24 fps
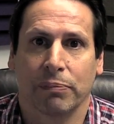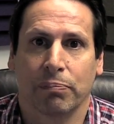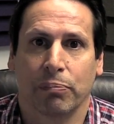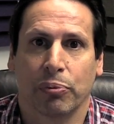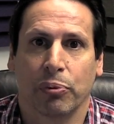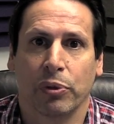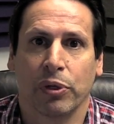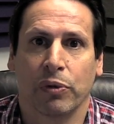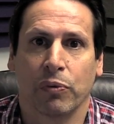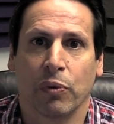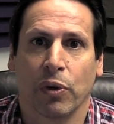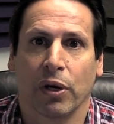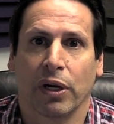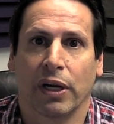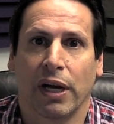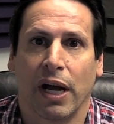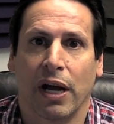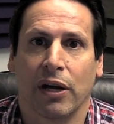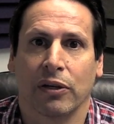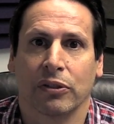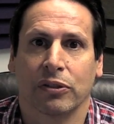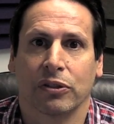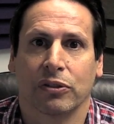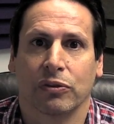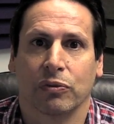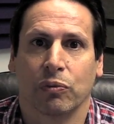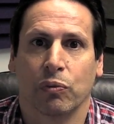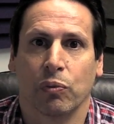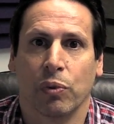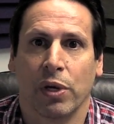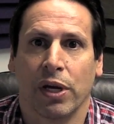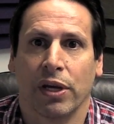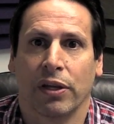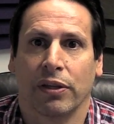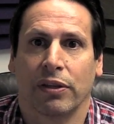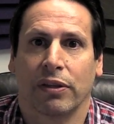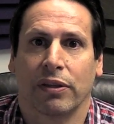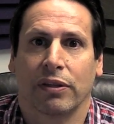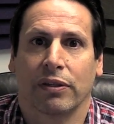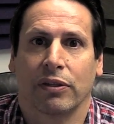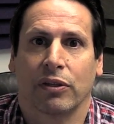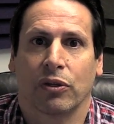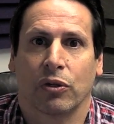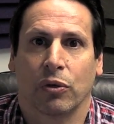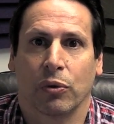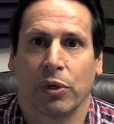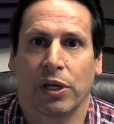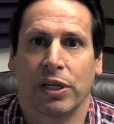pre-workouts with
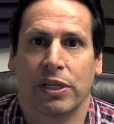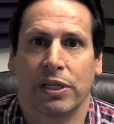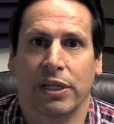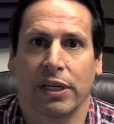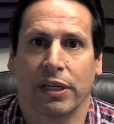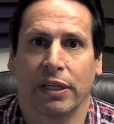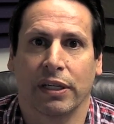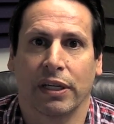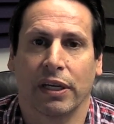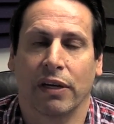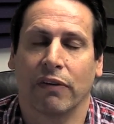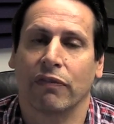creatine.